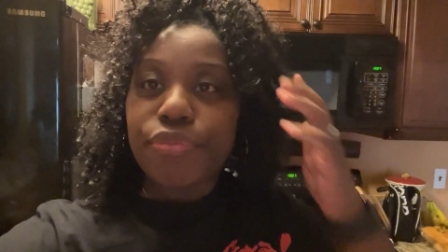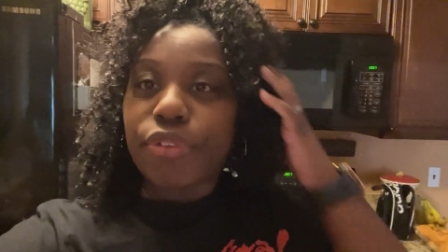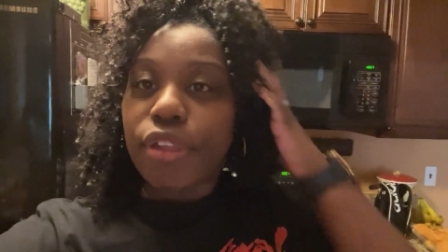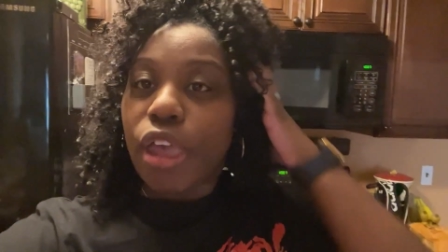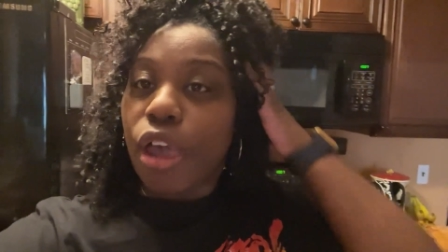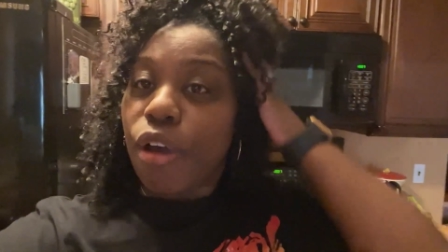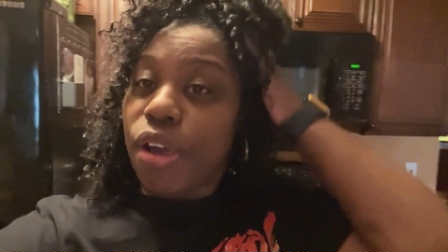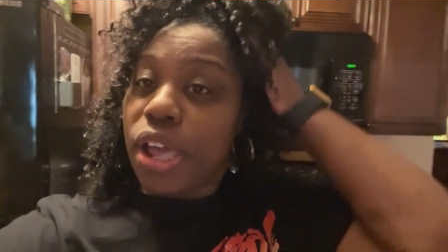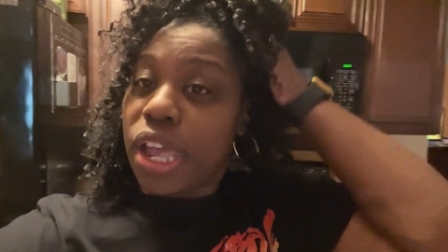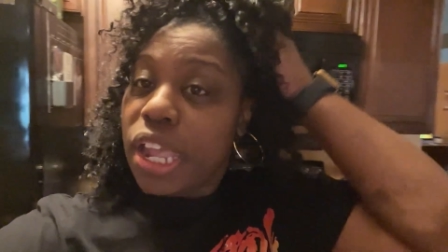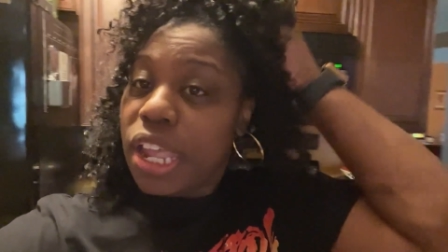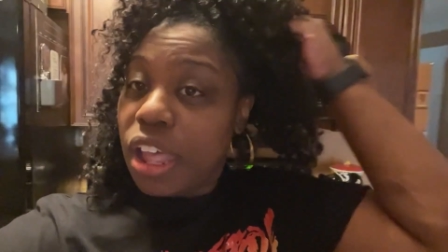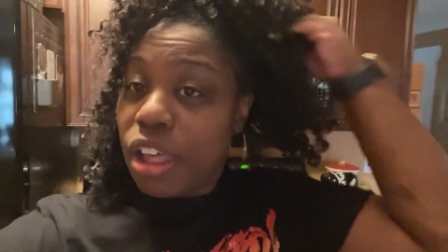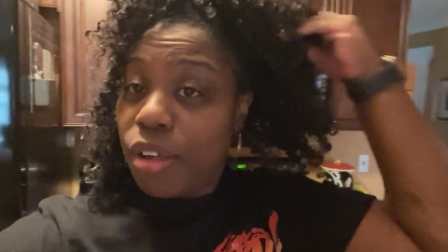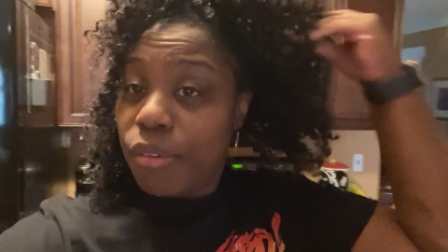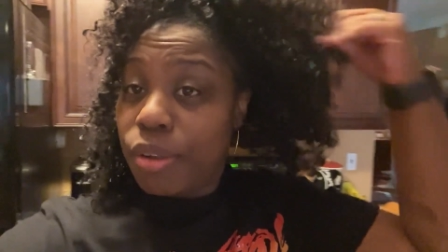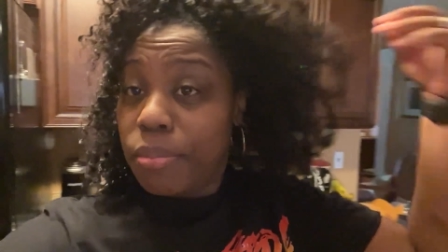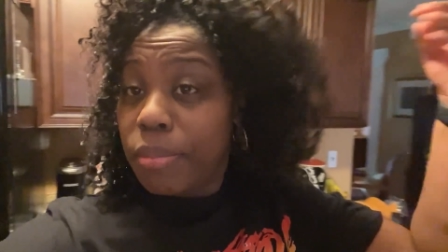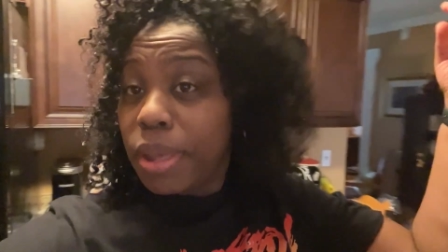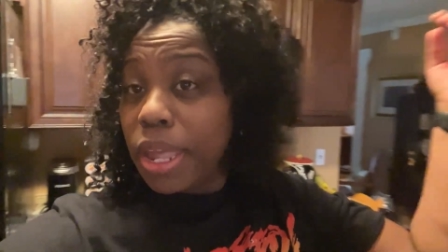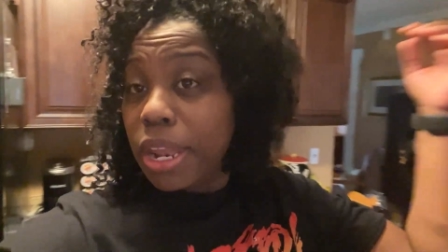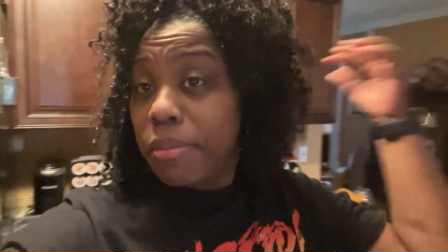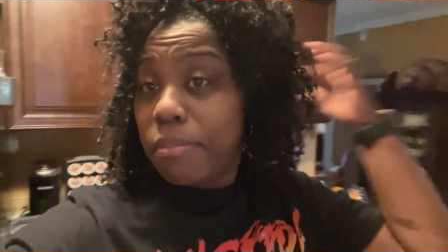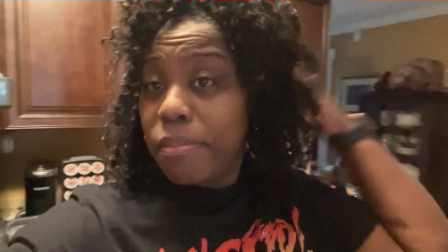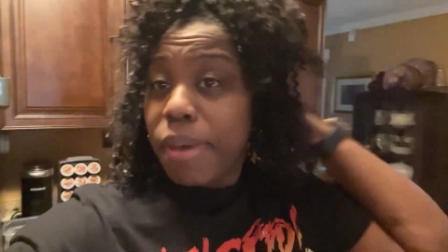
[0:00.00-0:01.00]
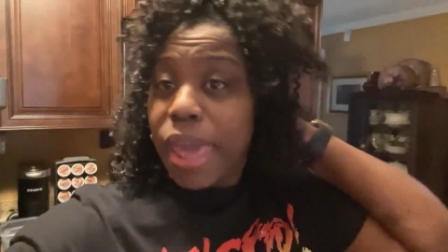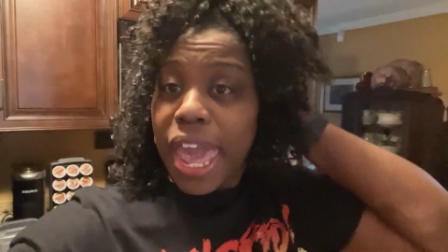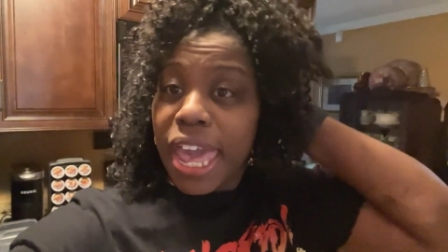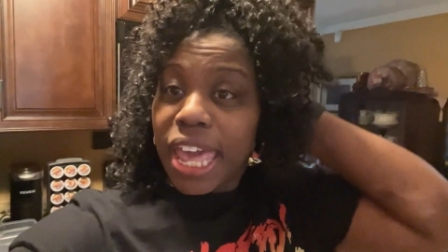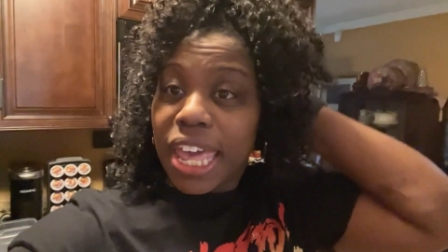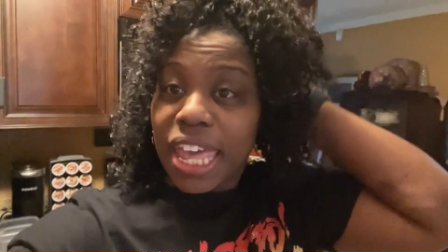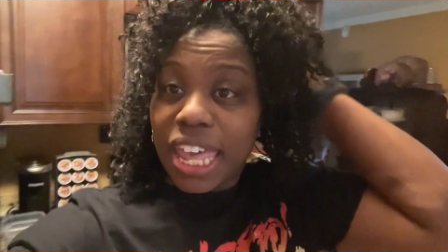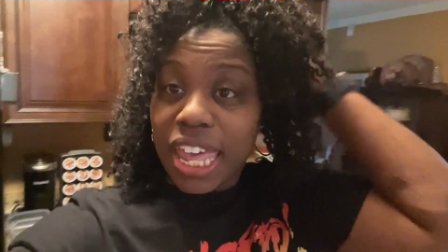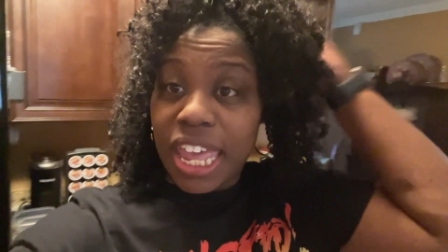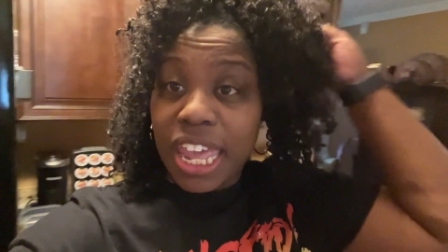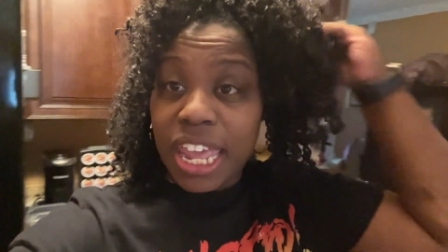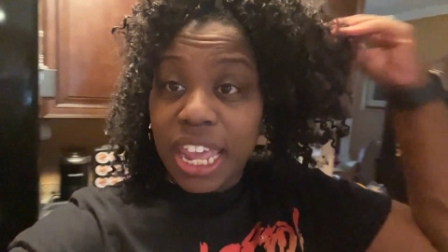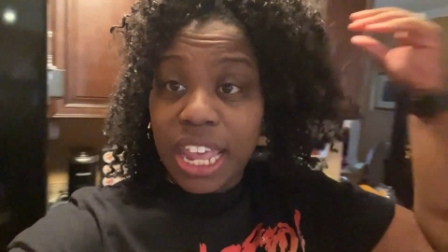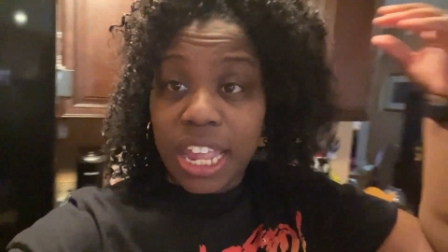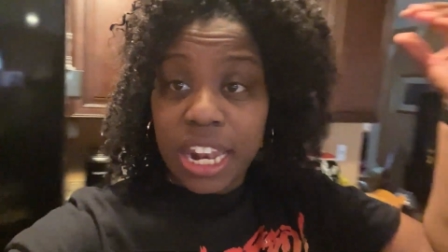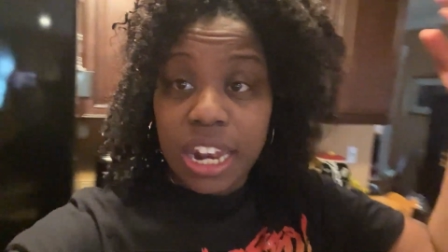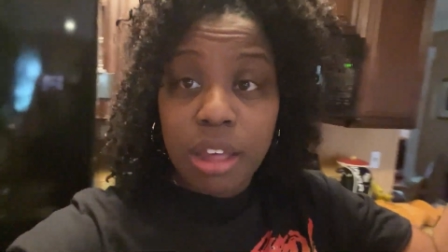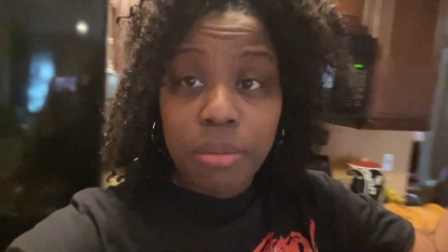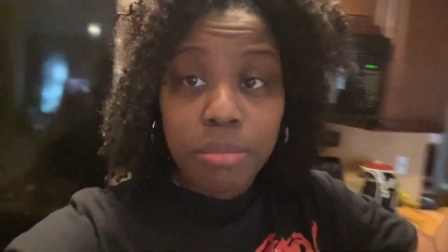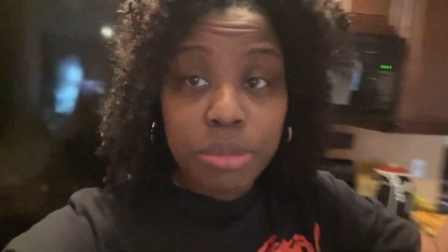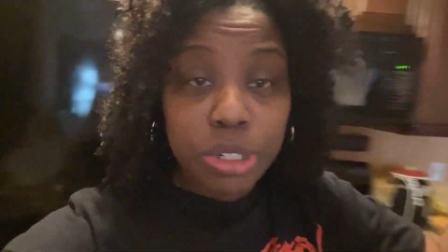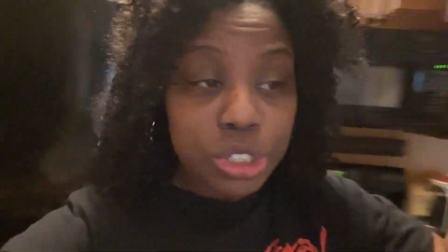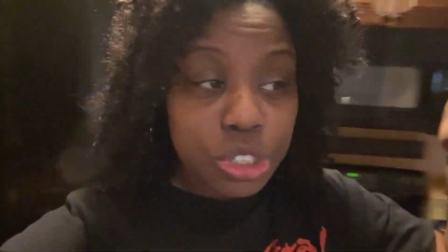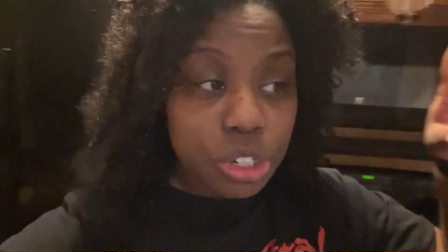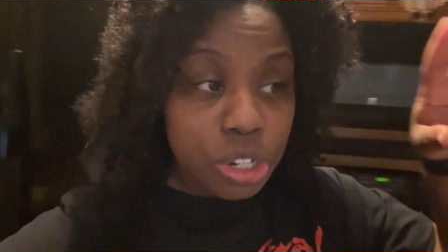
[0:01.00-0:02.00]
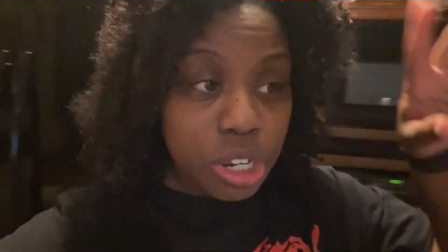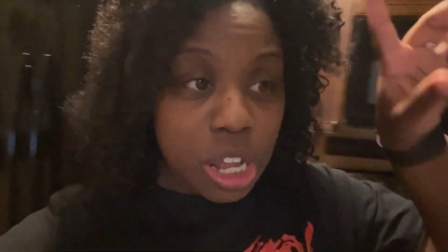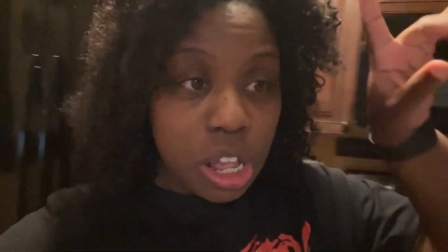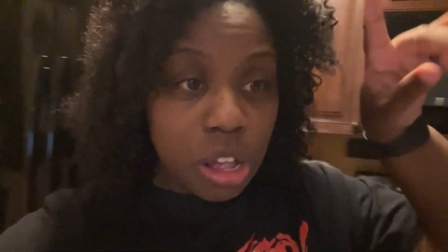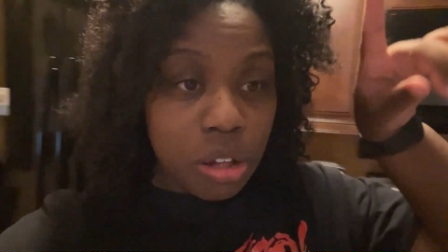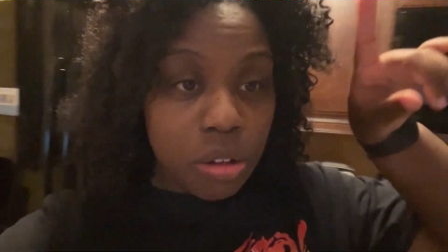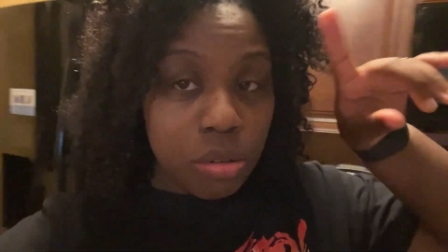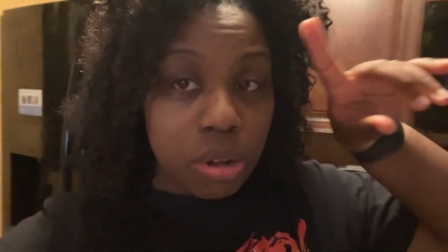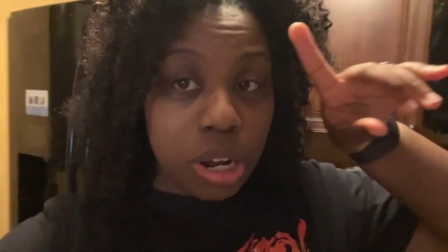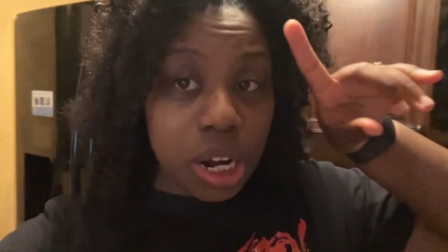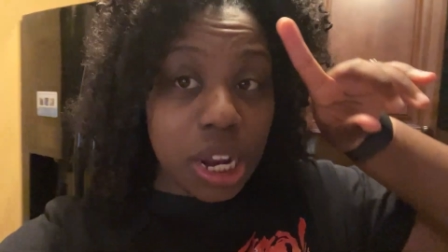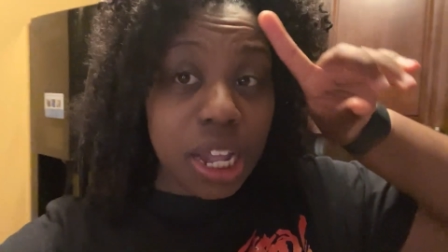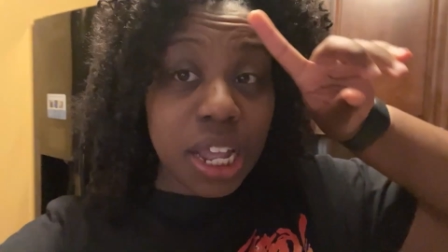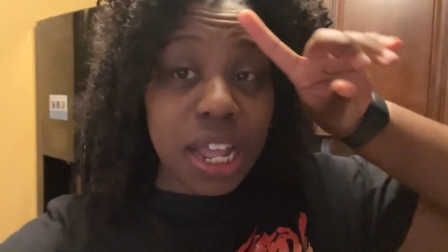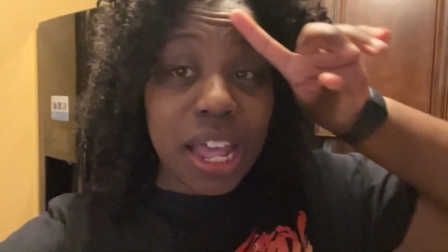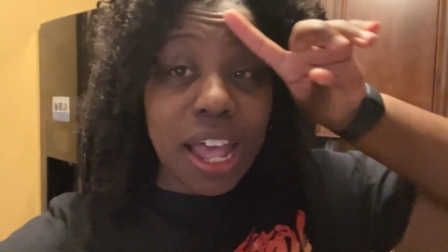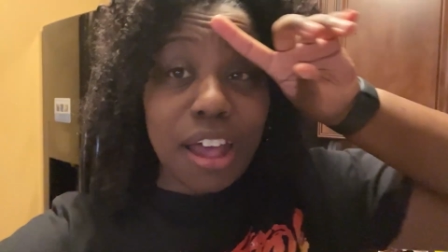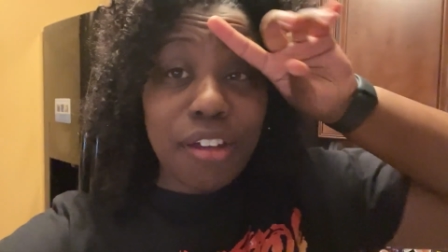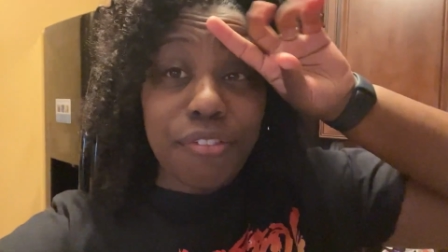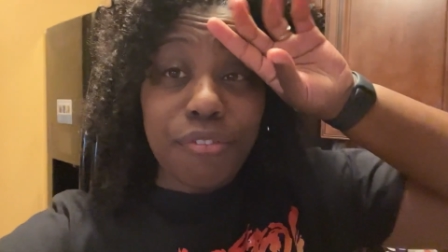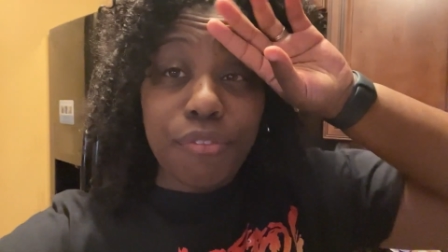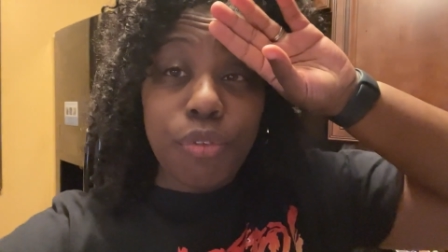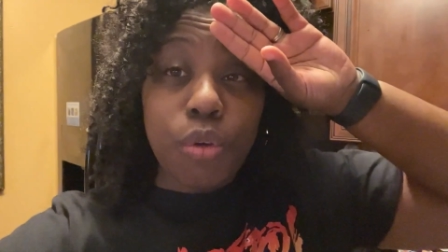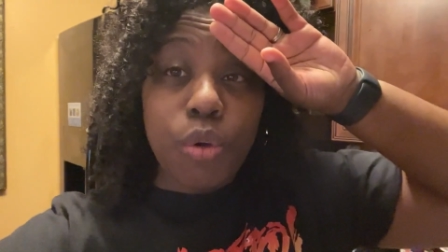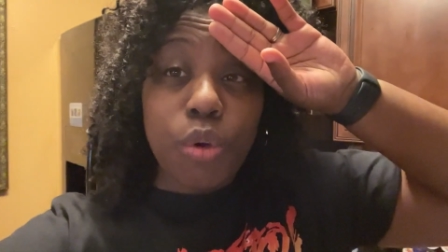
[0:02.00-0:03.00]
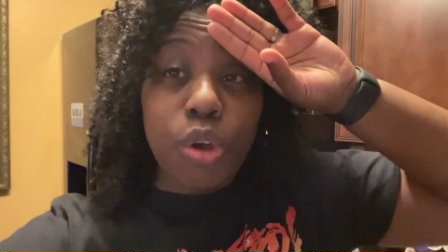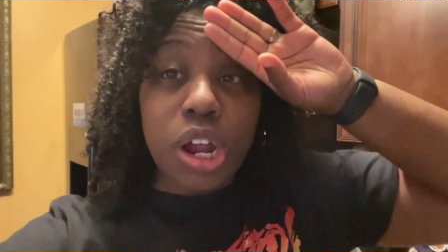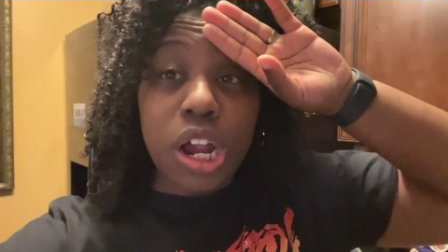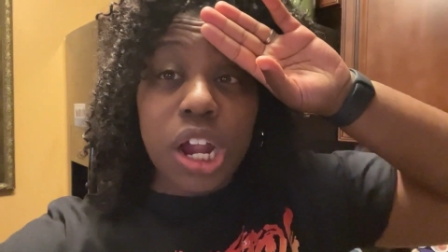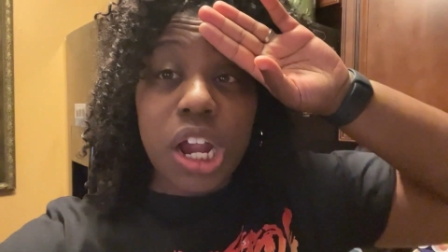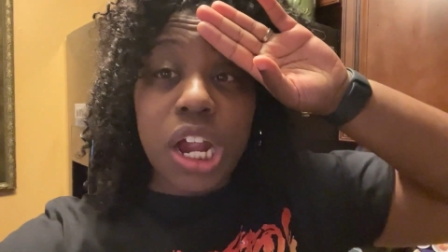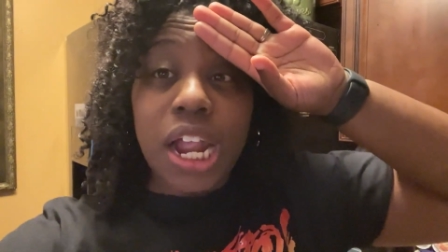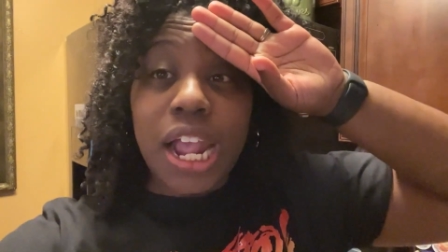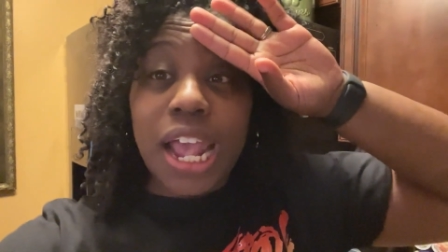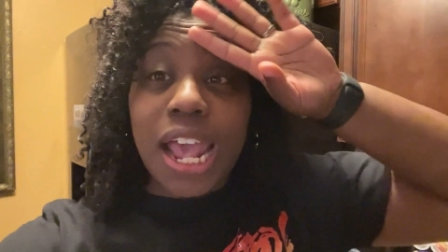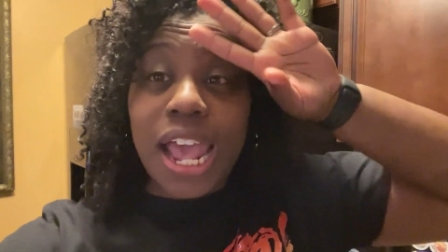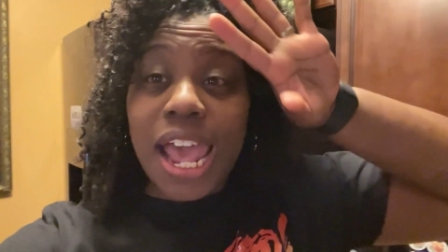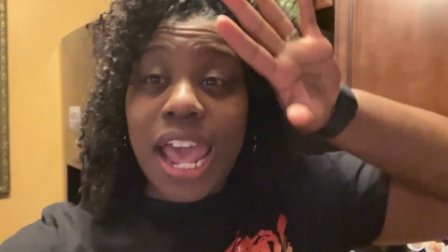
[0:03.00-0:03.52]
Okay, y'all, we made it back and I'm gonna show y'all what I got for